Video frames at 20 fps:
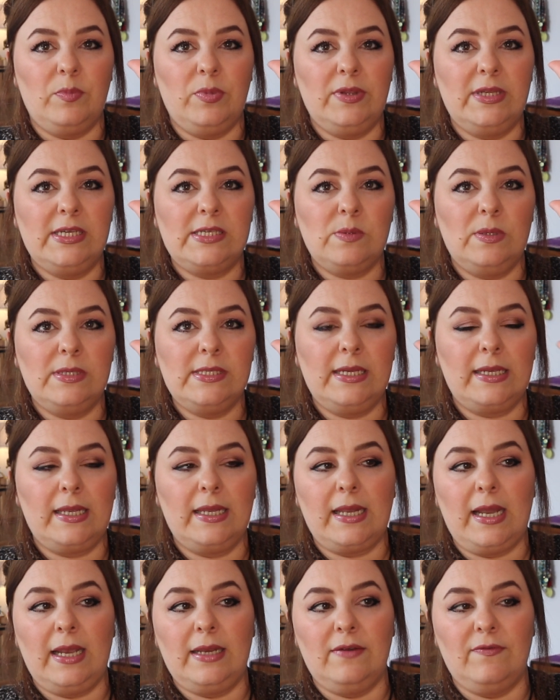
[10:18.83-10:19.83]
but this one's like a
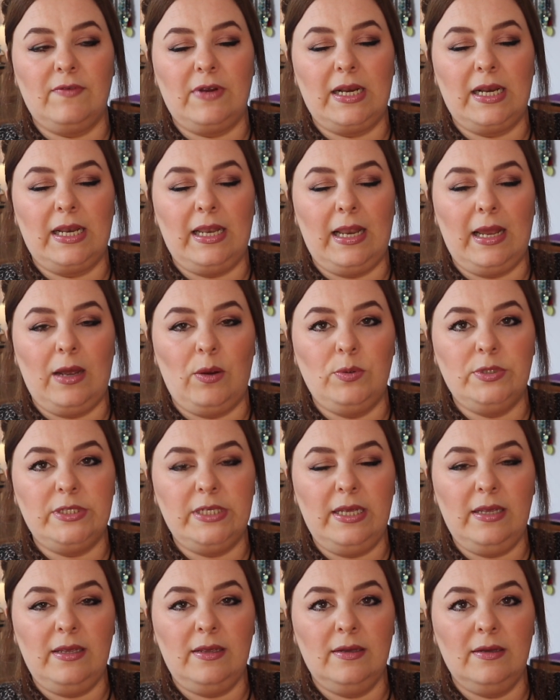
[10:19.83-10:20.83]
kind of
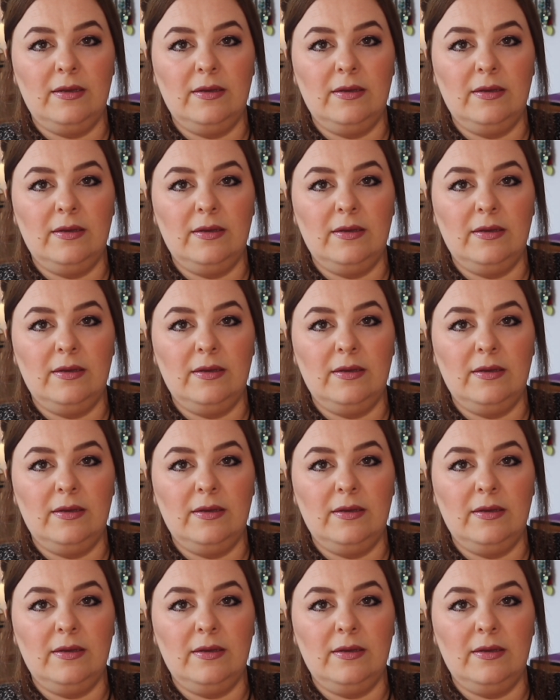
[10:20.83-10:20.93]
cloudy,